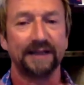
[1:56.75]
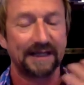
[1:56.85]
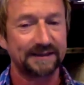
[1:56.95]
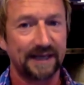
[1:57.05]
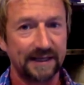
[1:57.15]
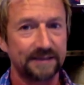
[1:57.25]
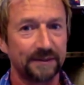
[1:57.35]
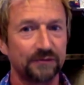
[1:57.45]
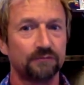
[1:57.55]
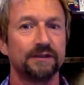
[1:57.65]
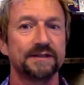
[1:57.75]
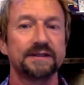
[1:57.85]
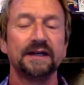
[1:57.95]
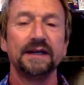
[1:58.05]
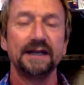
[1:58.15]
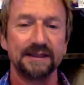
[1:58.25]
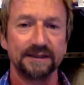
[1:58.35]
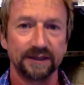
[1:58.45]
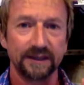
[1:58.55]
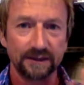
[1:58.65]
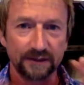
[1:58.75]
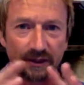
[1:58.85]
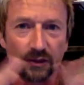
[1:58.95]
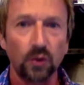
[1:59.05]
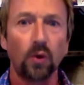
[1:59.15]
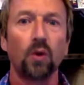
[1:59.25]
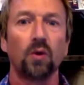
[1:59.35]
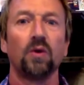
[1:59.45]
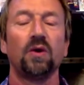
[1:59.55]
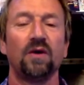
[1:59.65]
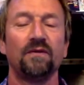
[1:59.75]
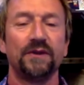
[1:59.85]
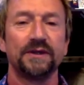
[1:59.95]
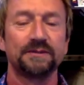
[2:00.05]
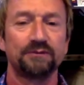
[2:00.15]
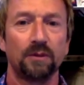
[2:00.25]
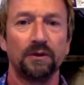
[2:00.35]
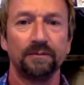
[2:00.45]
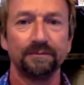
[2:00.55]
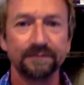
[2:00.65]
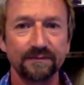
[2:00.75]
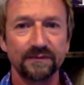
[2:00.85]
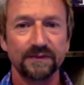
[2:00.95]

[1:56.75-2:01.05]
And that's asymmetrical risk is at the core of this problem. But